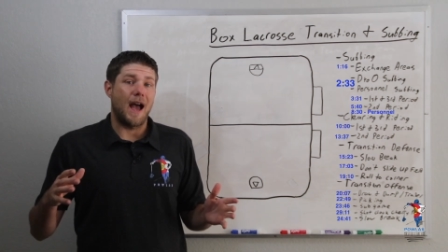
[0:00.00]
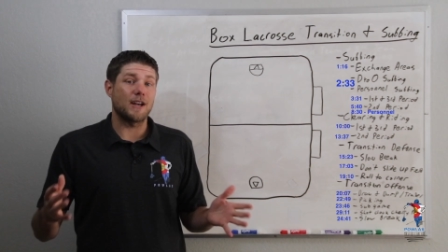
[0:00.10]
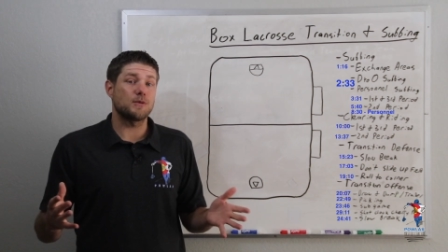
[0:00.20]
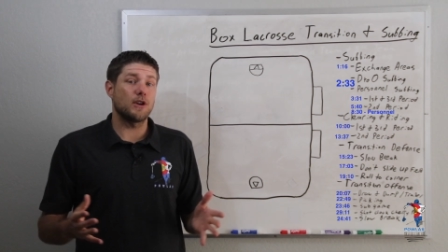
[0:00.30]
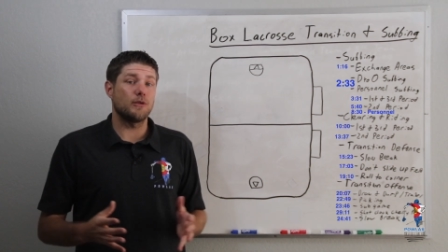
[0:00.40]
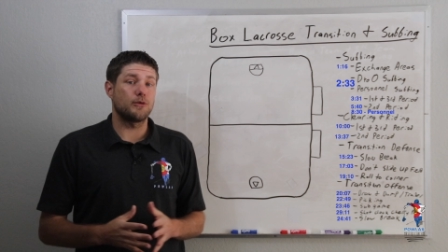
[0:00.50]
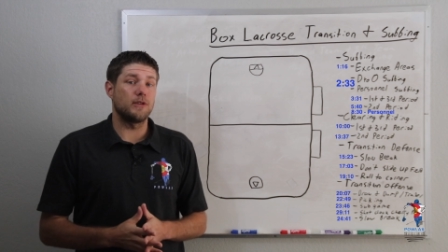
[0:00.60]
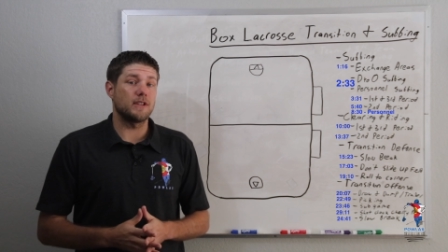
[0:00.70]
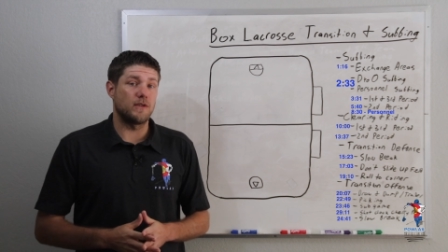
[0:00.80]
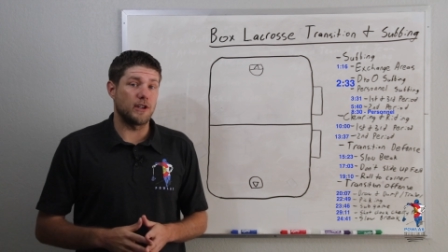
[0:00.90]
As we go through
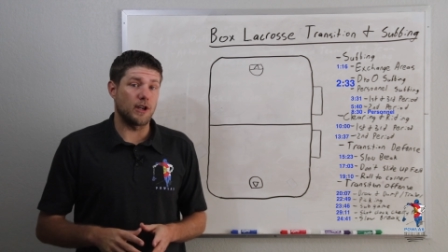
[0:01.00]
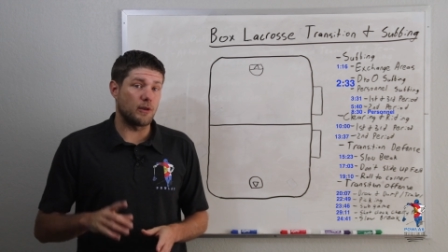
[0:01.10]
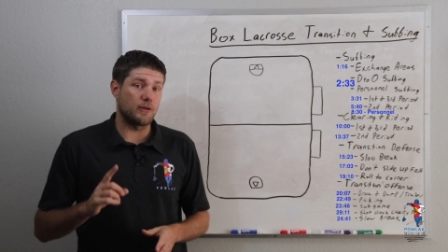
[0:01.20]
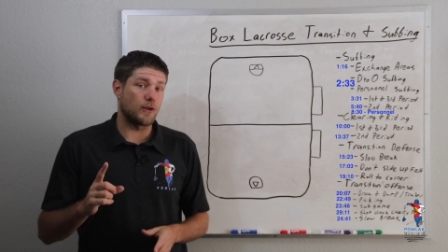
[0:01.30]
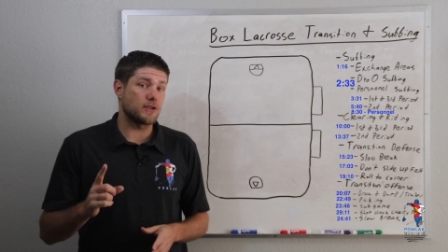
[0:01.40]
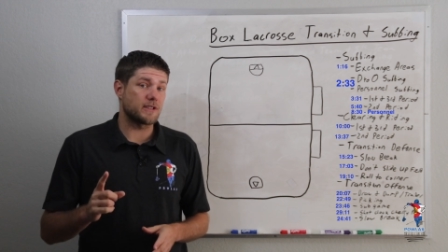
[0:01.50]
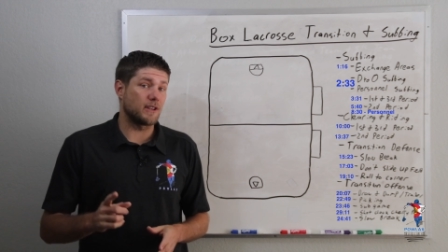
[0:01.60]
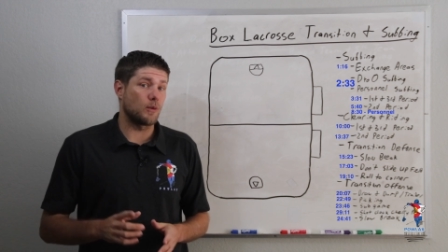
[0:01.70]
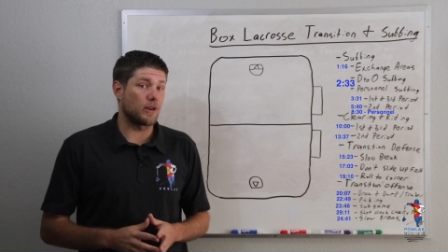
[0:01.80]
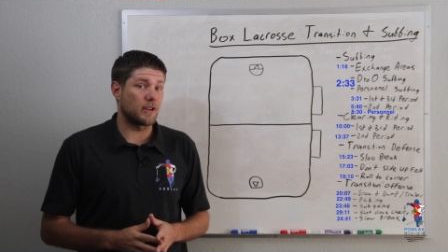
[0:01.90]
this video, the first thing
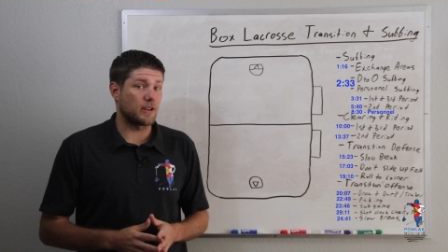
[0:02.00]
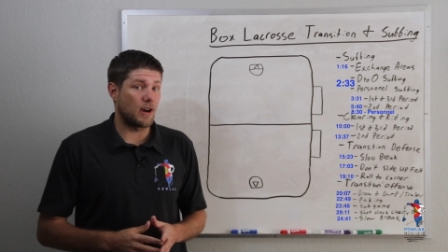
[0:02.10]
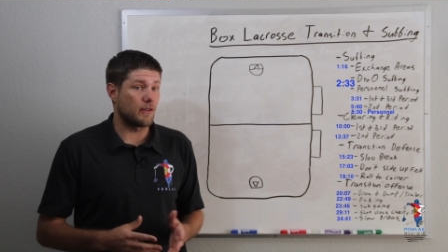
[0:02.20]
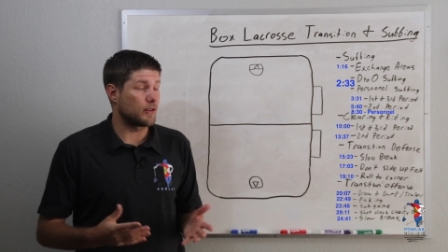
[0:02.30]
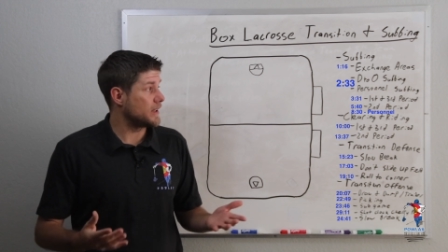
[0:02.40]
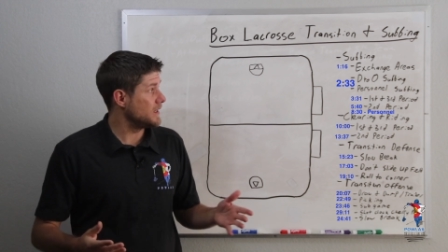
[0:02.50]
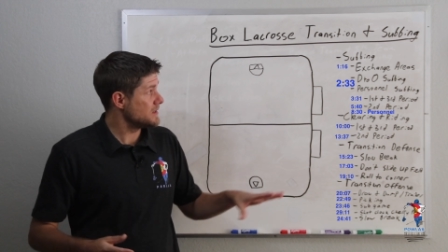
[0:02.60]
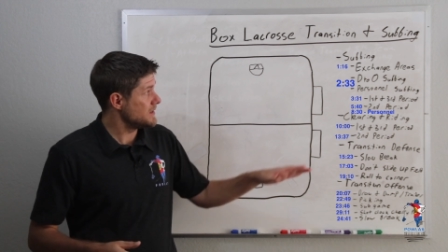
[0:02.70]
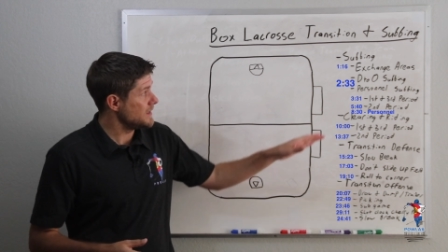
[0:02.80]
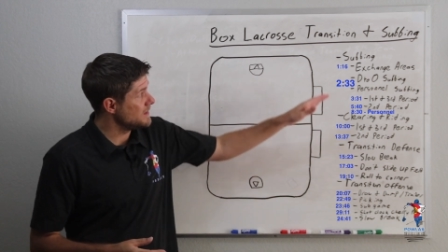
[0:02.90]
that we're gonna cover is
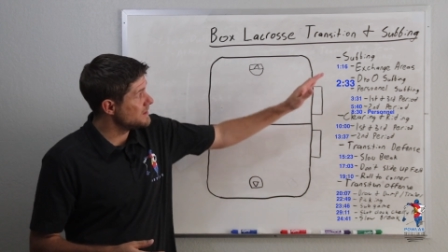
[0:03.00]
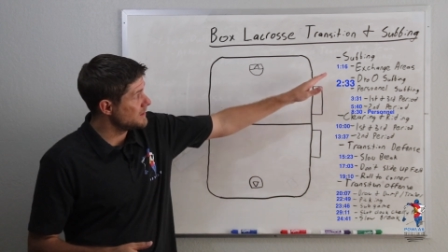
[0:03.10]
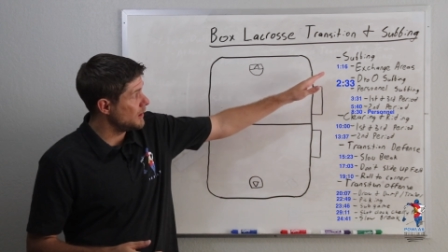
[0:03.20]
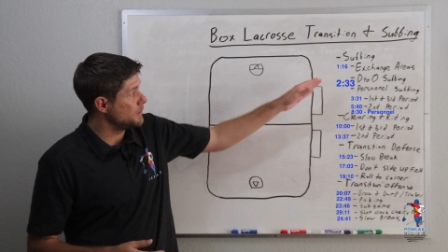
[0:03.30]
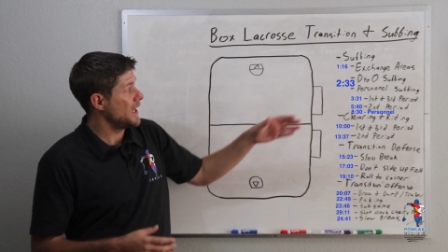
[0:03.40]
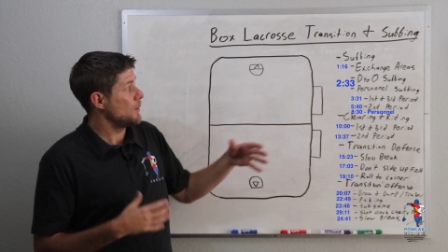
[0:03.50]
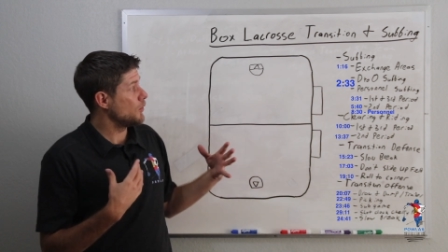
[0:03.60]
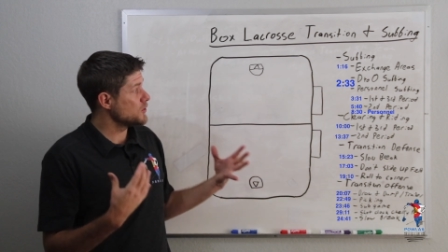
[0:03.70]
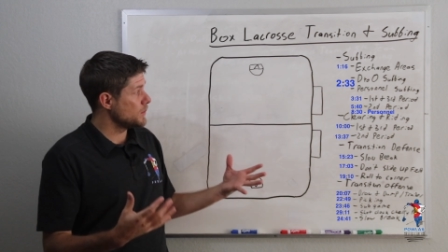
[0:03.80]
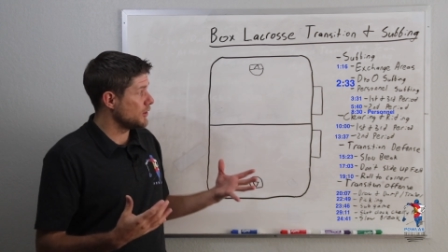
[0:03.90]
the subgame.
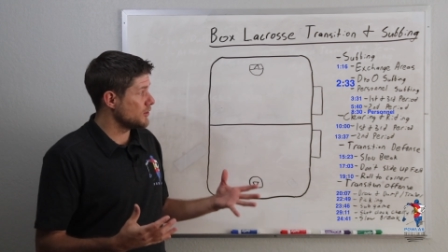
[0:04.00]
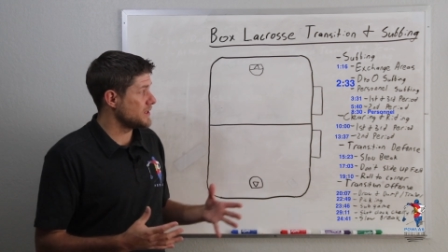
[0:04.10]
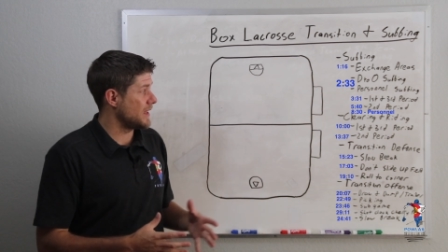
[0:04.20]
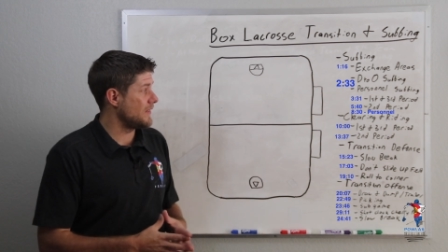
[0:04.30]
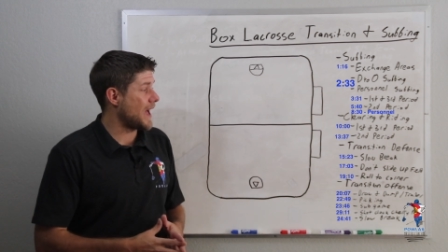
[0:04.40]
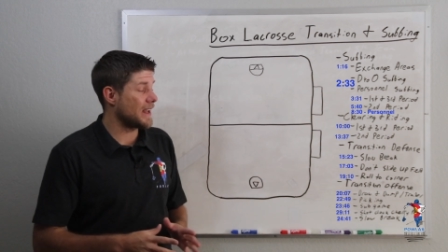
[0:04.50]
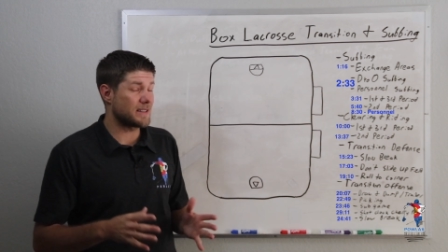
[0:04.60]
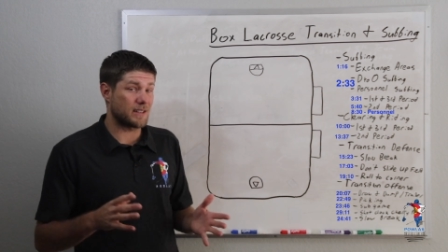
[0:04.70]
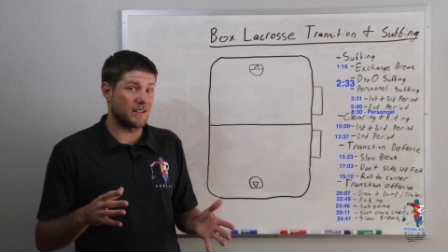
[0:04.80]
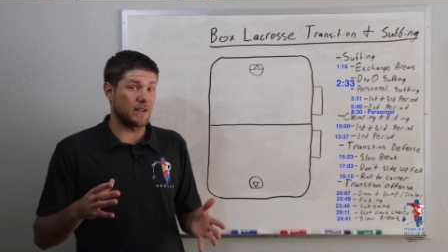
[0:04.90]
Once we understand that,
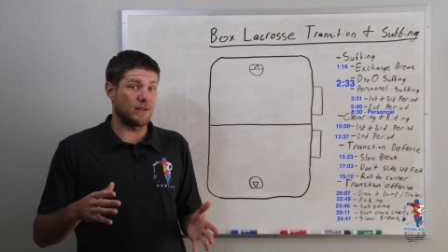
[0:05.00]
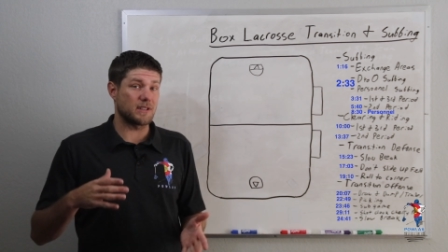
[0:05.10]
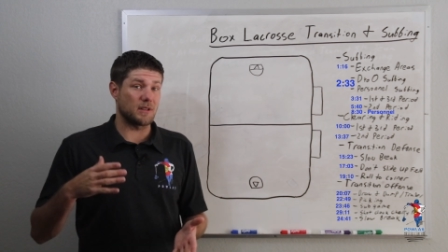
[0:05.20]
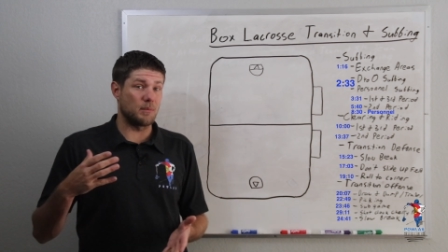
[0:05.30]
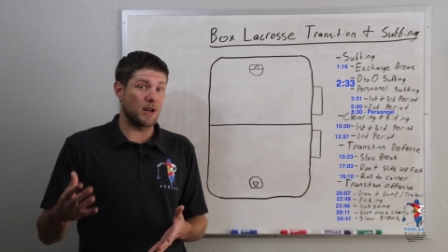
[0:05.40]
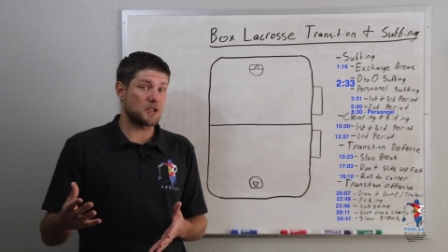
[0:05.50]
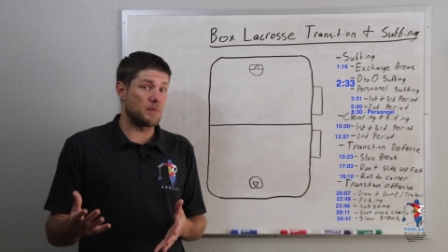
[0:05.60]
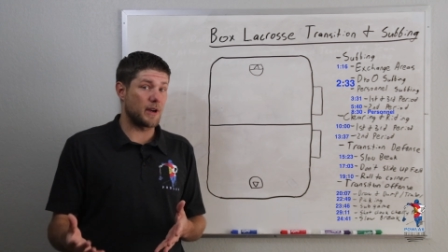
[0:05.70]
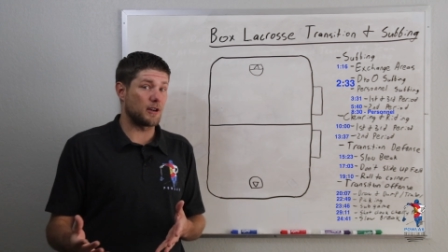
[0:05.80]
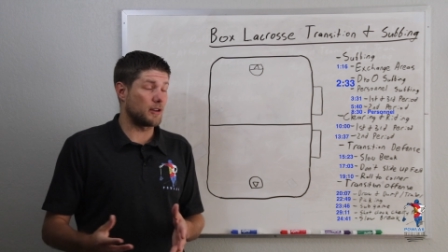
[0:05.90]
it's gonna give us a much
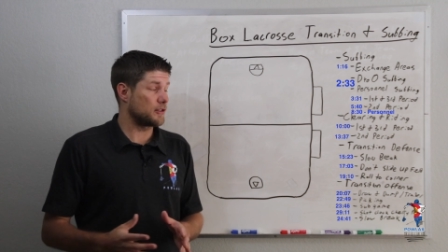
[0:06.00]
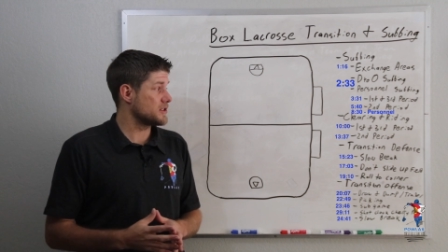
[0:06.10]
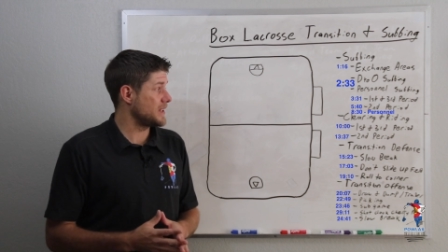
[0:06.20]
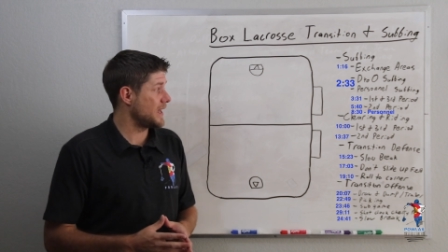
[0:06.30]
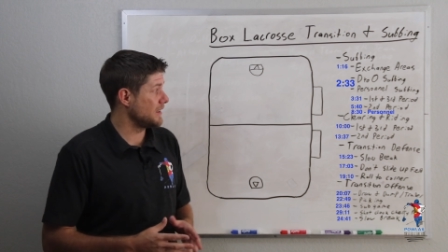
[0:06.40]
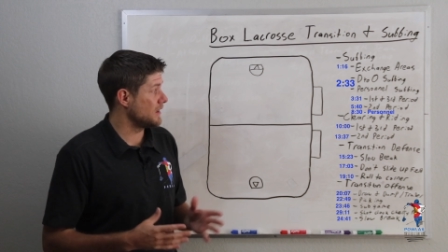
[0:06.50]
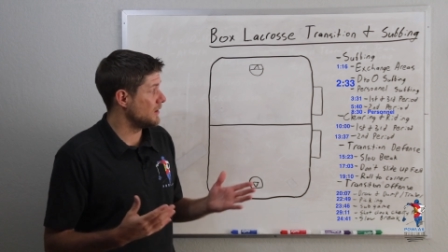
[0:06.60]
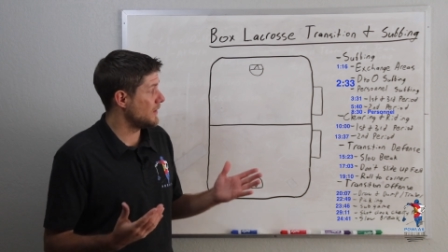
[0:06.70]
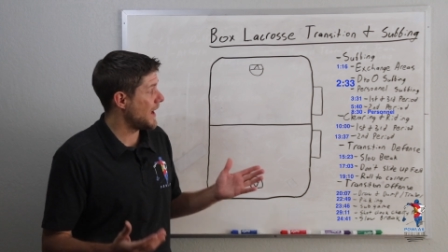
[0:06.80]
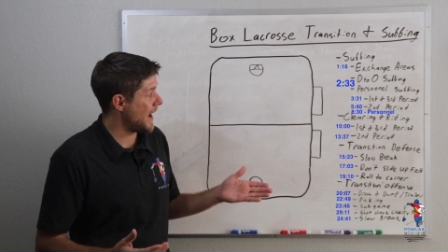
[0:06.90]
better understanding
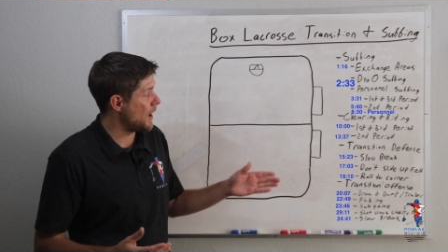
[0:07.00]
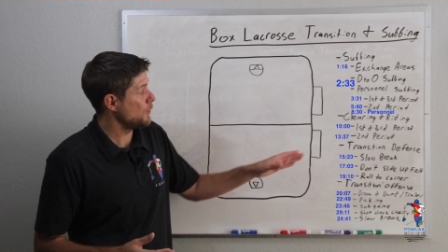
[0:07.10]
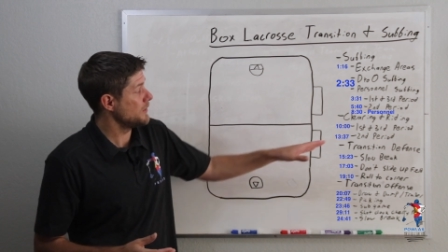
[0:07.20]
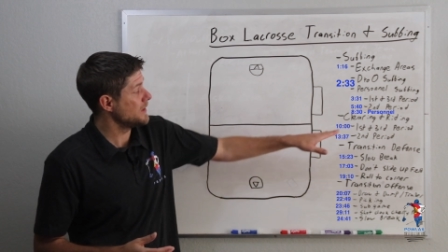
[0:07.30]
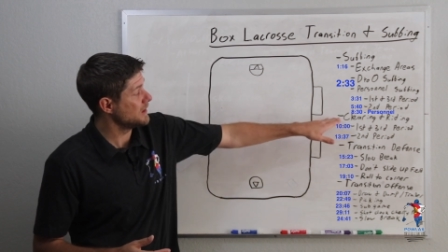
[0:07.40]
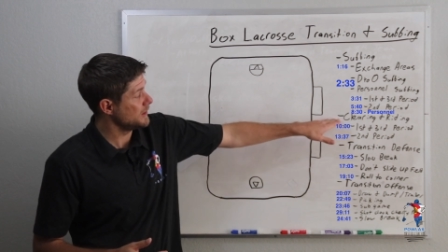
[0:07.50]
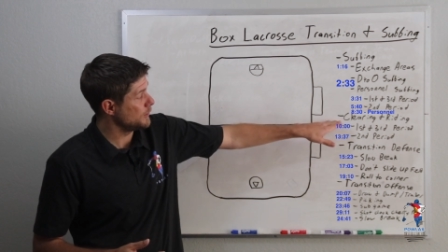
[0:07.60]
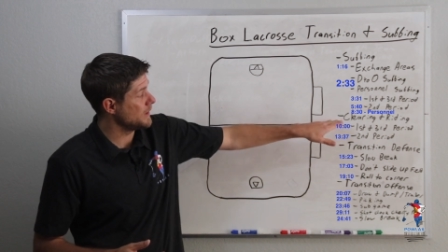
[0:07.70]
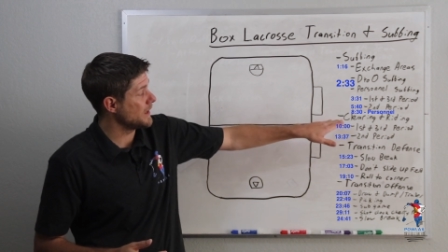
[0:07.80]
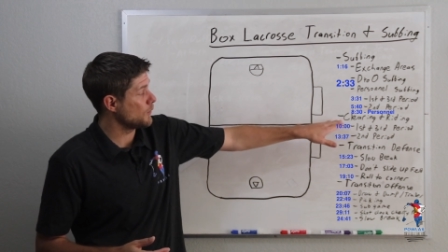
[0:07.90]
of how the
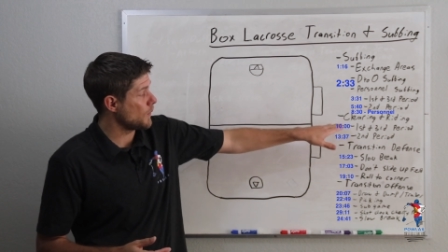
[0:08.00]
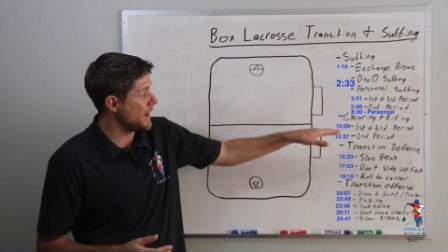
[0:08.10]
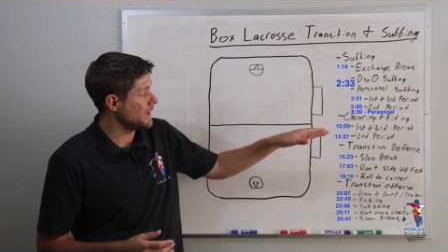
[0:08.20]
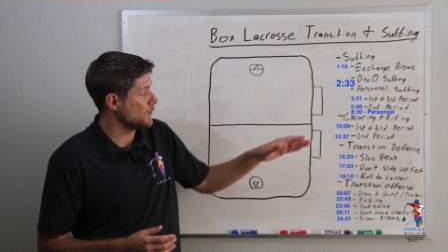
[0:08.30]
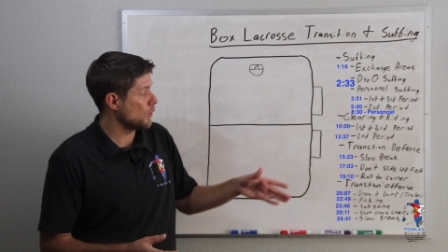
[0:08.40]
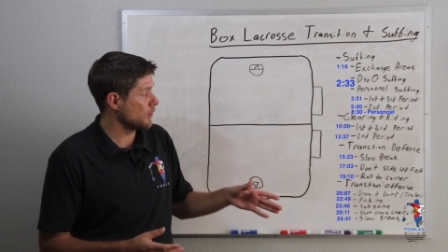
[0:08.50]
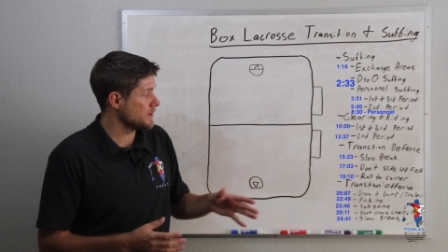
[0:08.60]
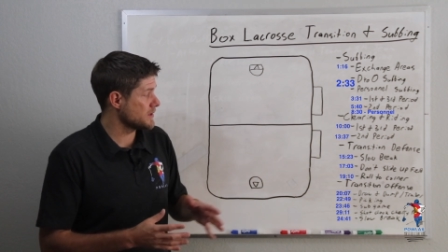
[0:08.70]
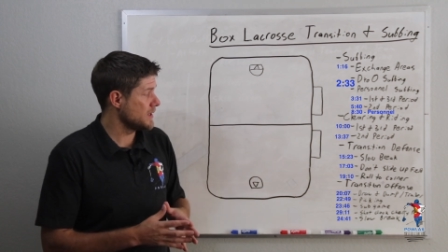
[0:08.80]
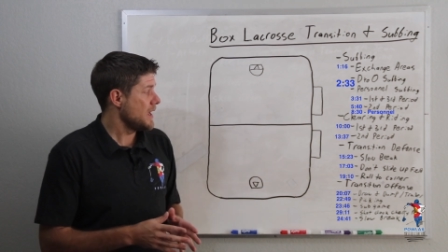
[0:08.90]
clearing and the riding
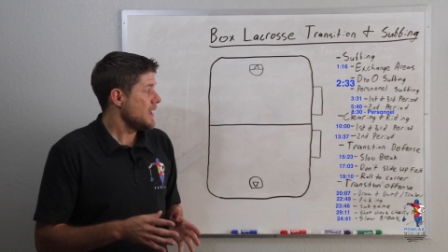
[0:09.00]
works.